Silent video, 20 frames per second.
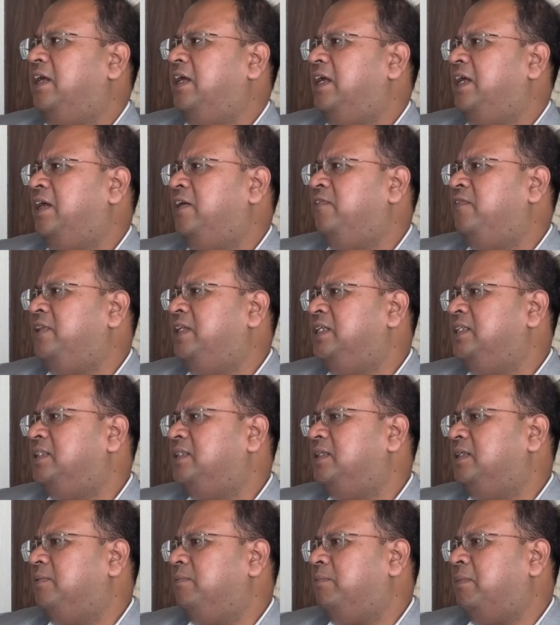If
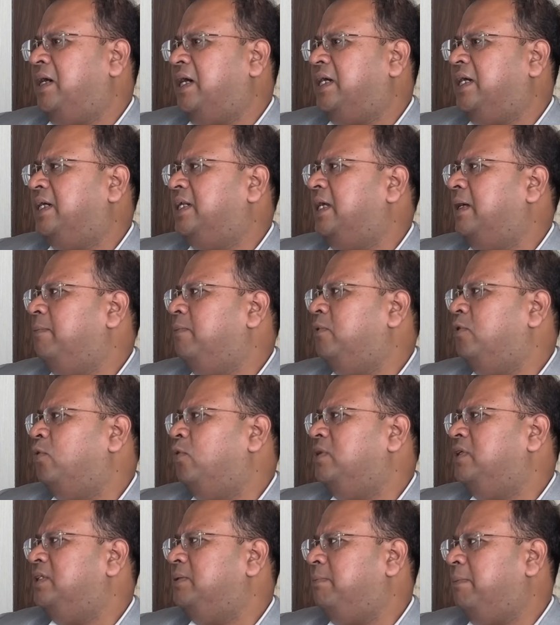this market cap
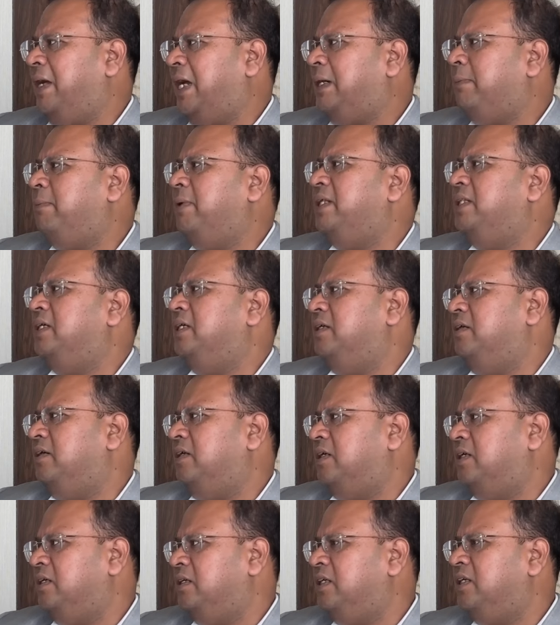growth is backed by the
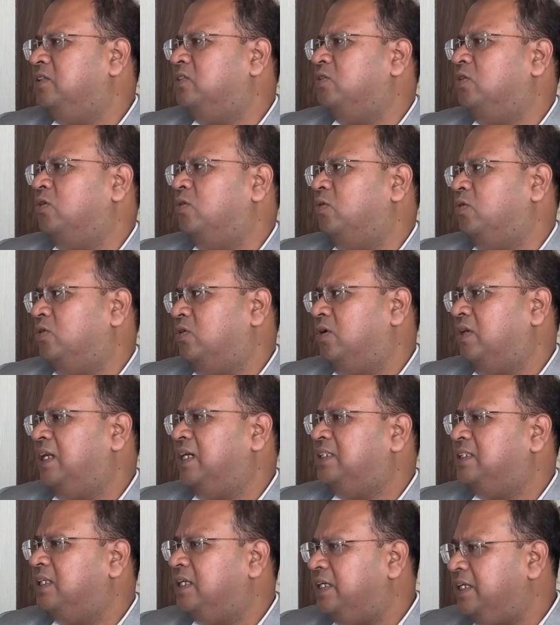earnings growth, or
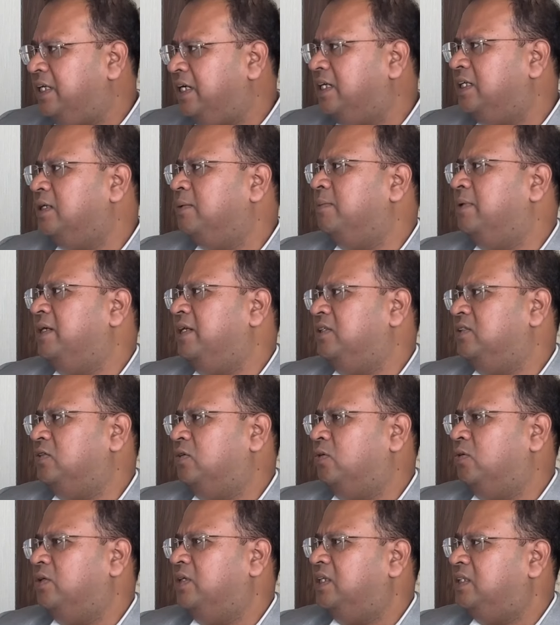let's say near term earnings
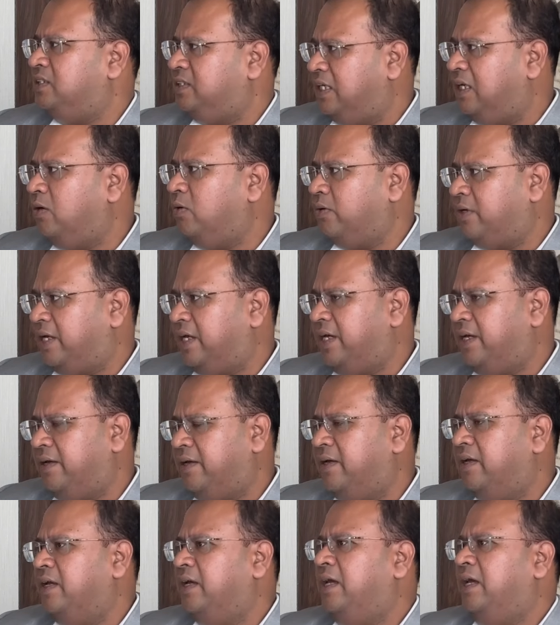growth, it's still okay.
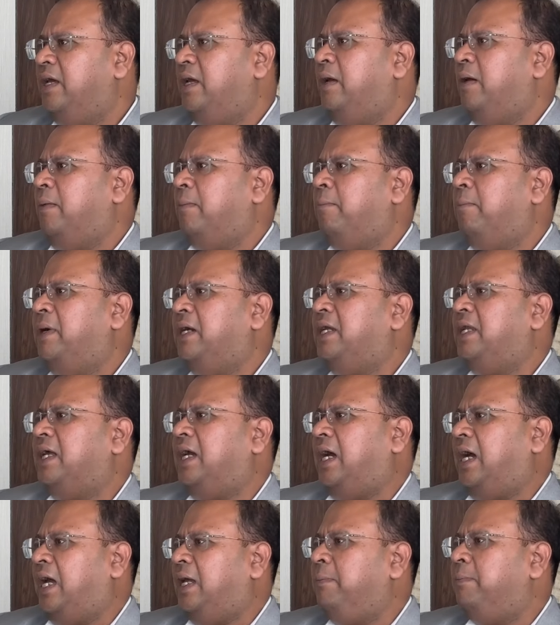But
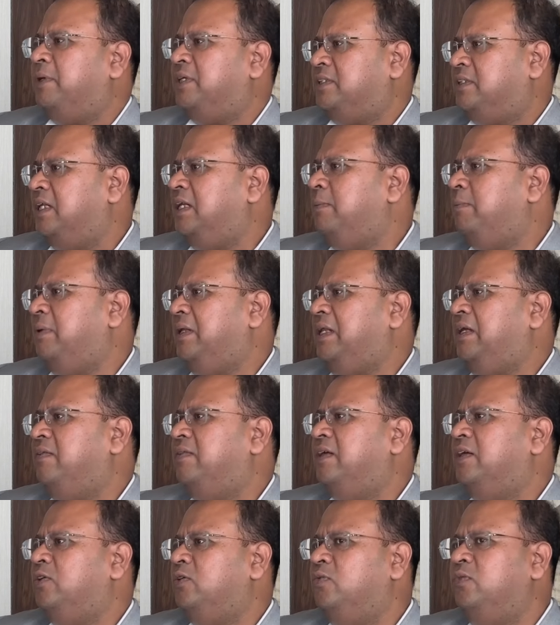I personally believe
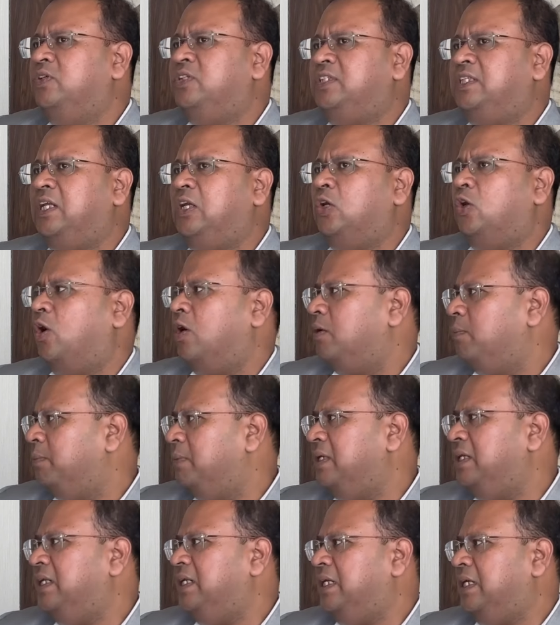that you would see
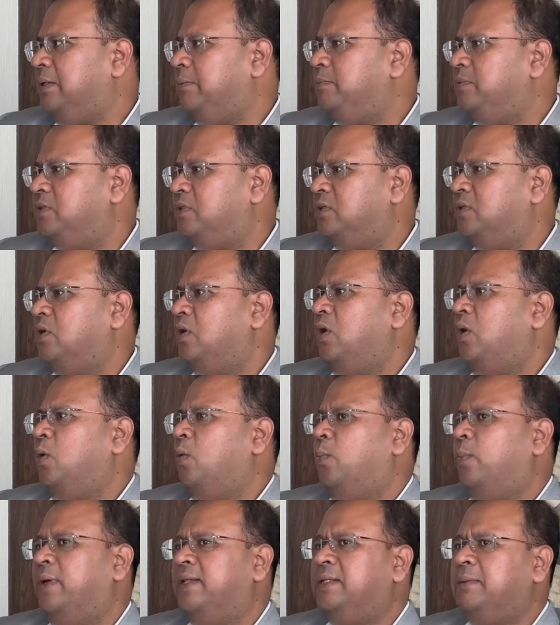many names
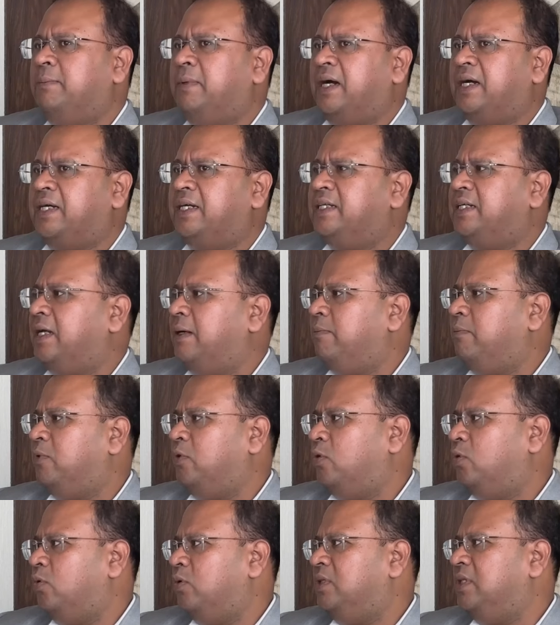where the market cap
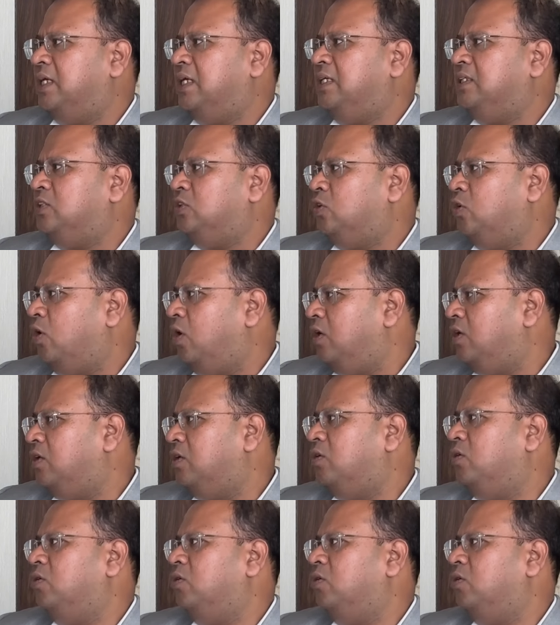growth is not